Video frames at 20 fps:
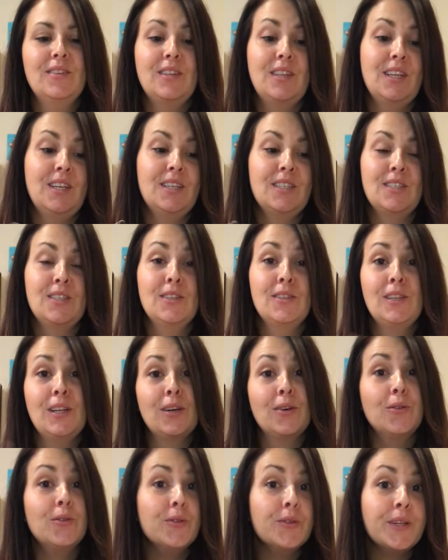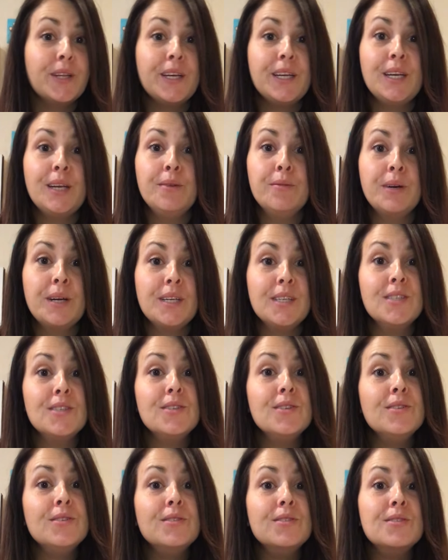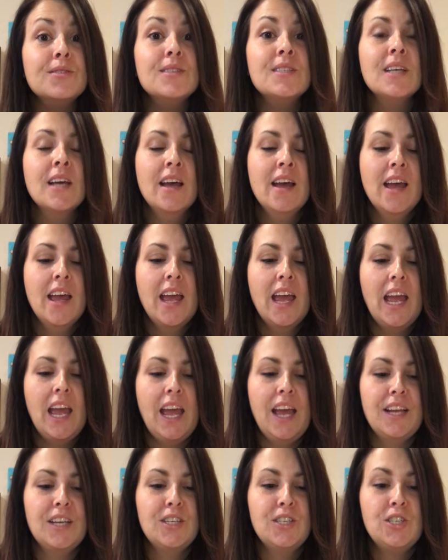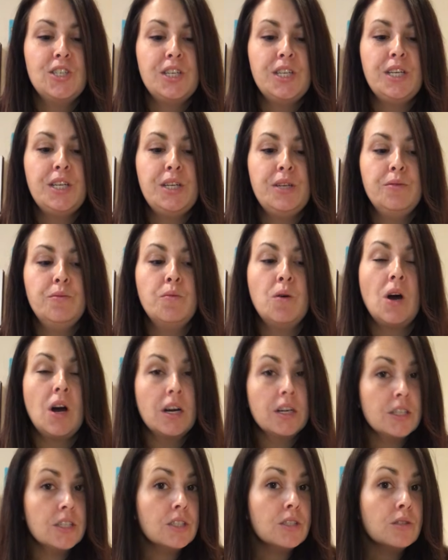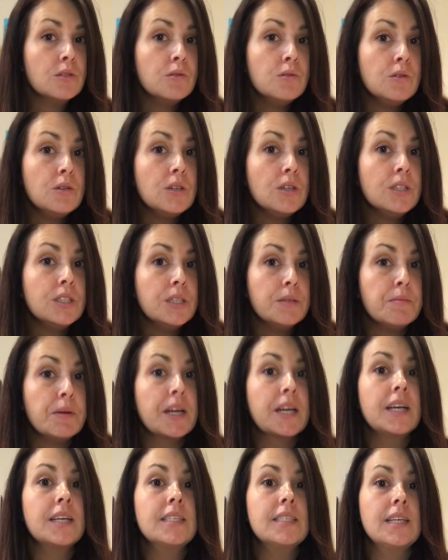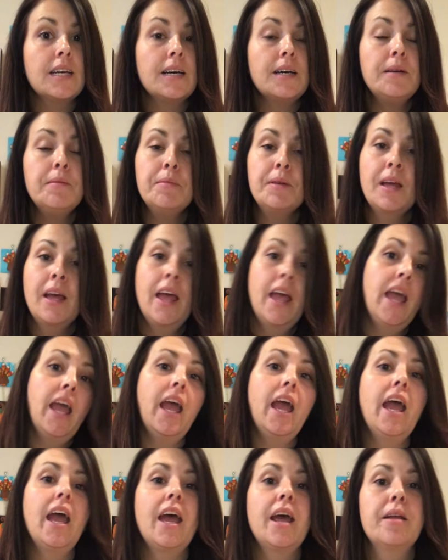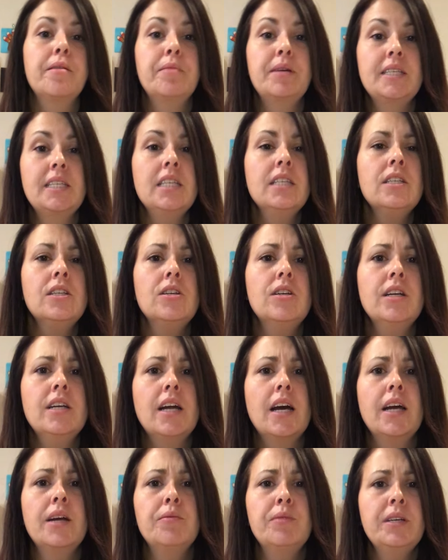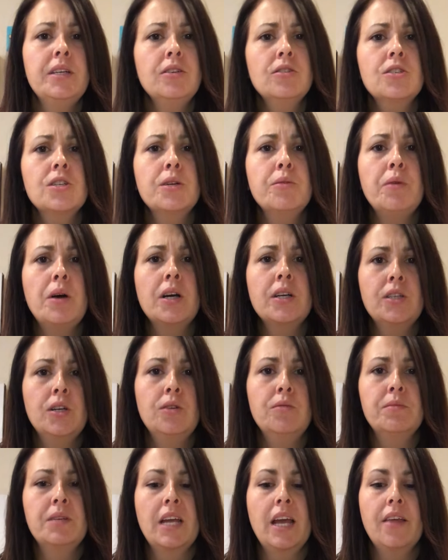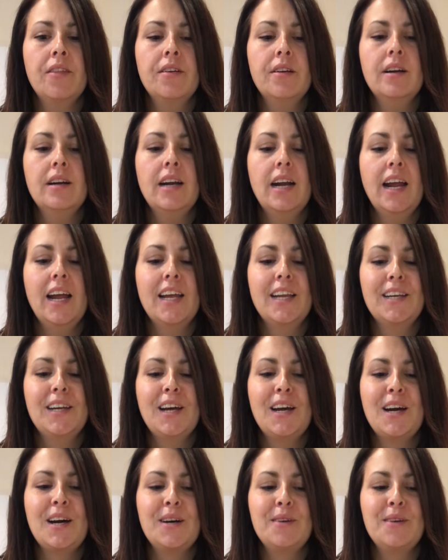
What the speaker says: they just look like old lady white shoes. And she walked to school to pick us up, And my sister and I, we usually walked home together, and